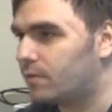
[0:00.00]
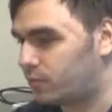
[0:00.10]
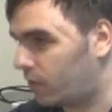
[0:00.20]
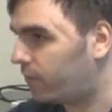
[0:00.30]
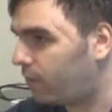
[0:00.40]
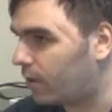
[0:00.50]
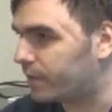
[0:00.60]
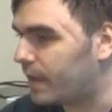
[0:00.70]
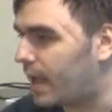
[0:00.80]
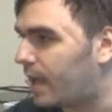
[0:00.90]
It's your
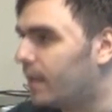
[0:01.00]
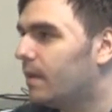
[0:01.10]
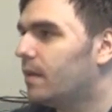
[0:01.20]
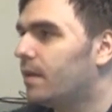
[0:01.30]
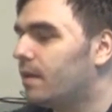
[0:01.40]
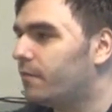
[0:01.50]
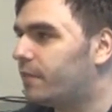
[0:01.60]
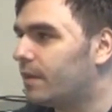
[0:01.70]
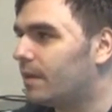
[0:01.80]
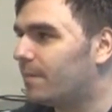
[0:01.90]
fault, yeah. If
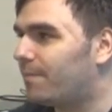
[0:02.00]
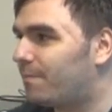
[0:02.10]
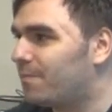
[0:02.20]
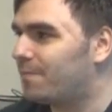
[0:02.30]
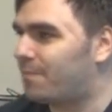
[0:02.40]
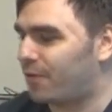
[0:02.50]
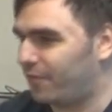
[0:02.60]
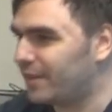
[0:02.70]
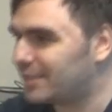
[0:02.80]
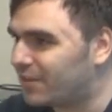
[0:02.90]
the
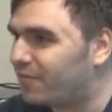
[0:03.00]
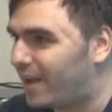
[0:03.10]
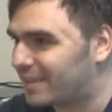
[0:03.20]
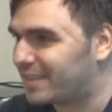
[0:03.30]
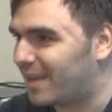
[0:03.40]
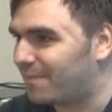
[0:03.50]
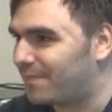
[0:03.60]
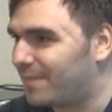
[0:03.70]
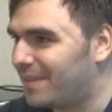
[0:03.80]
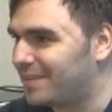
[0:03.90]
professor fucks
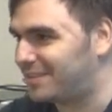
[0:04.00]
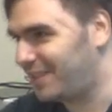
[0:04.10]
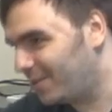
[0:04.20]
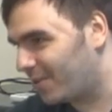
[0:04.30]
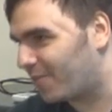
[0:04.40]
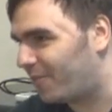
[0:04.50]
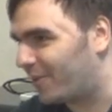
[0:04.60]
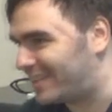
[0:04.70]
up, it's still your fault.